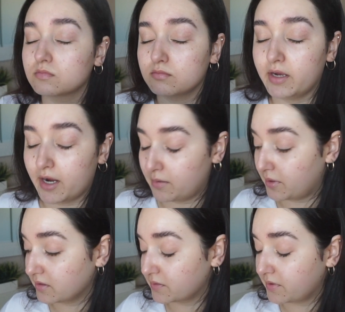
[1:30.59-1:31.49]
my
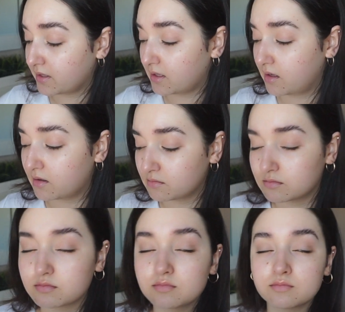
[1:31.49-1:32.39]
eyebrows with
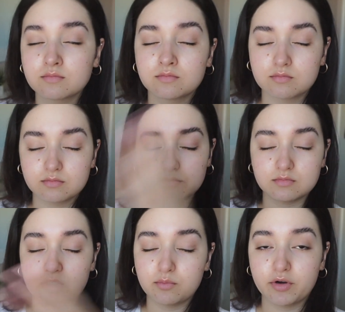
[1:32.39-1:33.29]

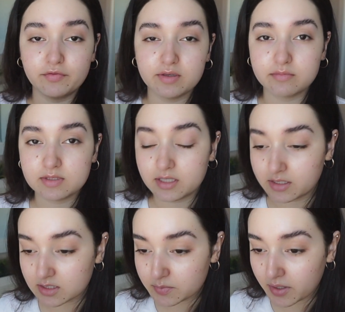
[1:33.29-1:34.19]
the Morphe
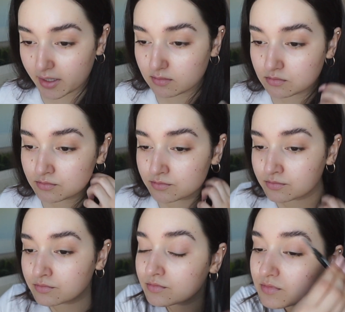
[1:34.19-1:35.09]
setting spray.
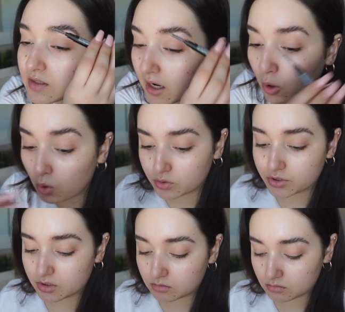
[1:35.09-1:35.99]
Oh
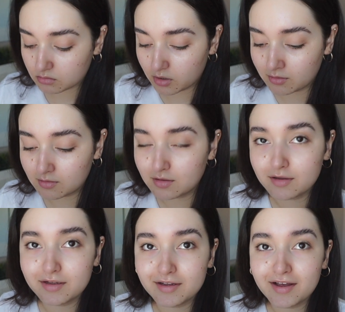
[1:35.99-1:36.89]
shit.
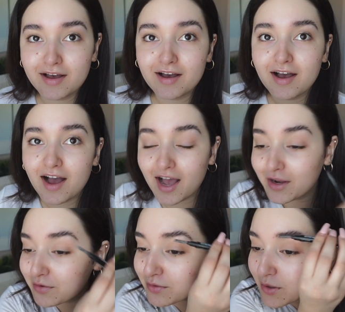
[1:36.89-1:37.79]
I
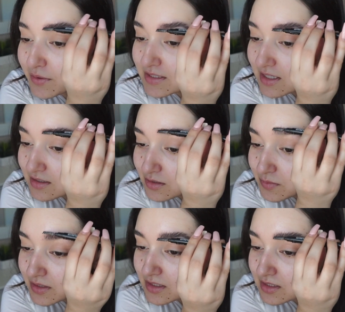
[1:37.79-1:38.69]
don't know exactly
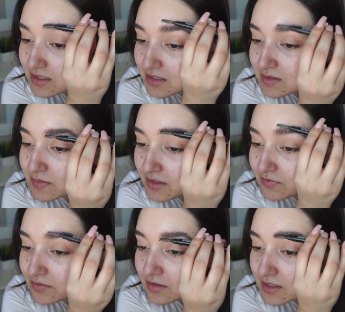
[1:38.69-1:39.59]
what it does, but I
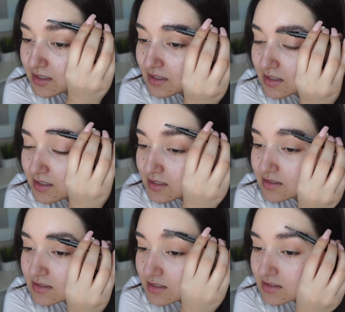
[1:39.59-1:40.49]
feel like
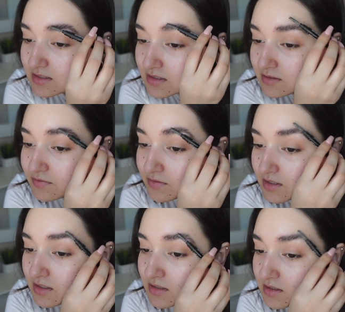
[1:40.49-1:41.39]
it does a
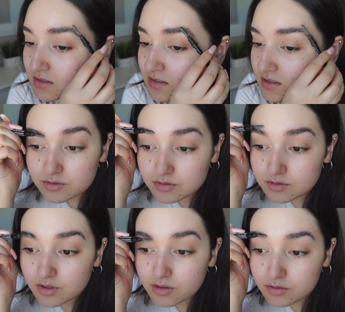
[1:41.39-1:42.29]
difference.
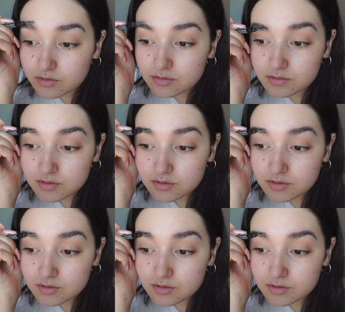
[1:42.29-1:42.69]
So